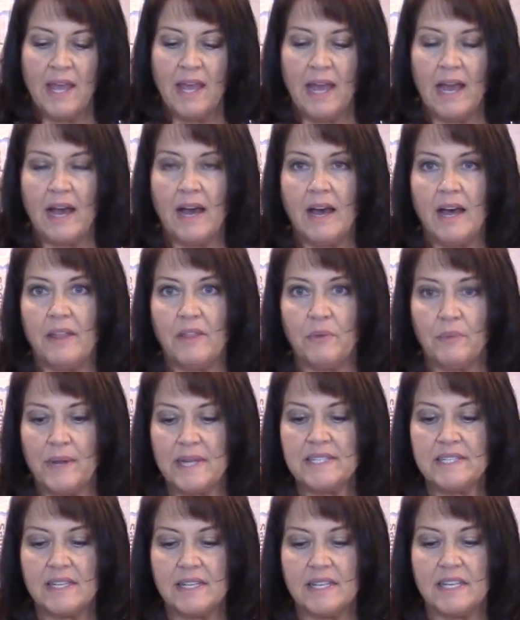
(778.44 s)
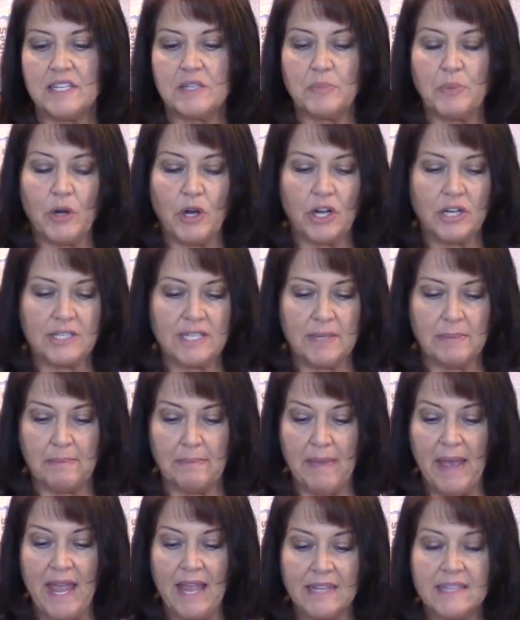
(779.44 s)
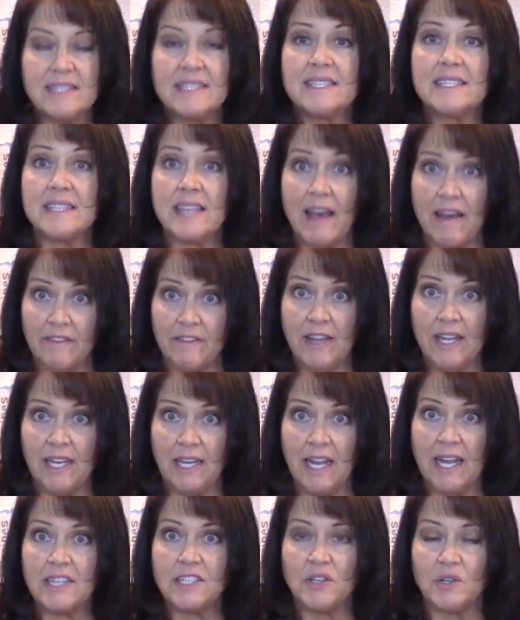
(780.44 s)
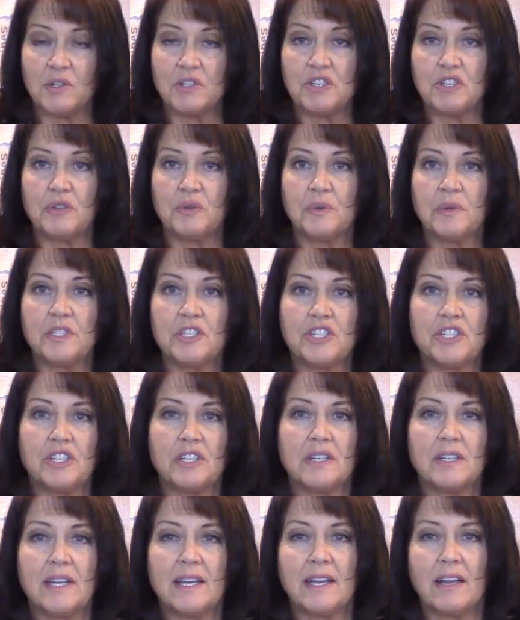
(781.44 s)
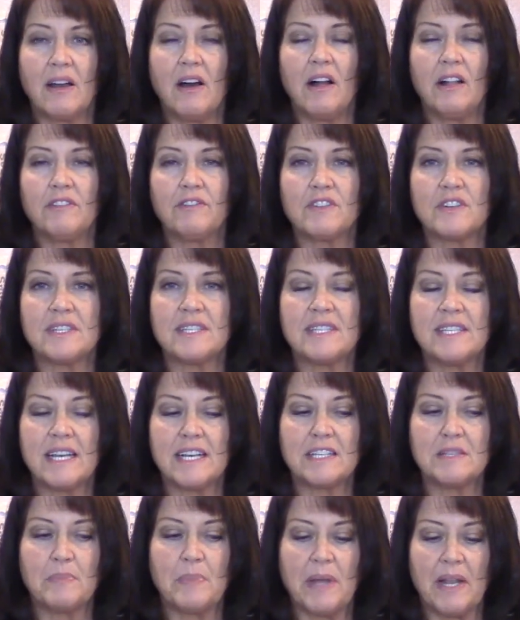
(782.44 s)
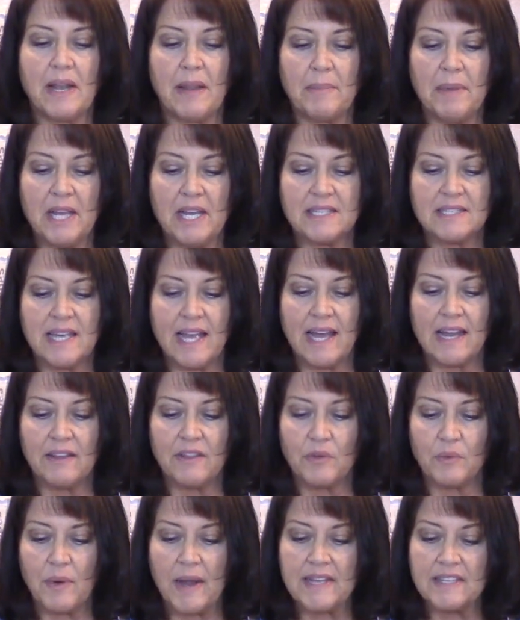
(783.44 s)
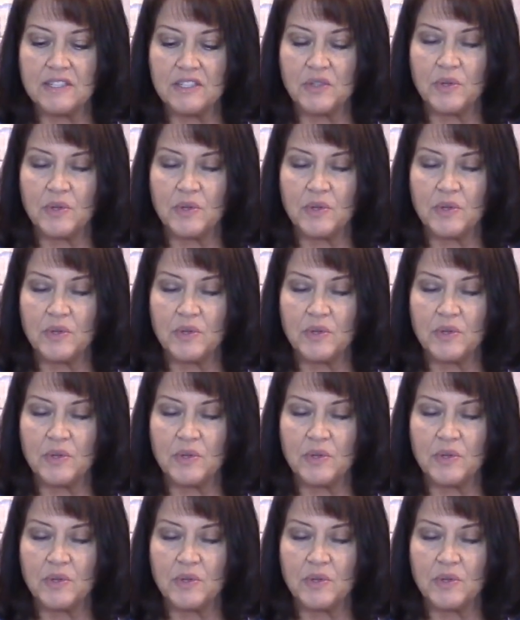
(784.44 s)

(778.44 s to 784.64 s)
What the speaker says: The rest of these burgers, it made 7. I told you it called for 6, but because I added the rice to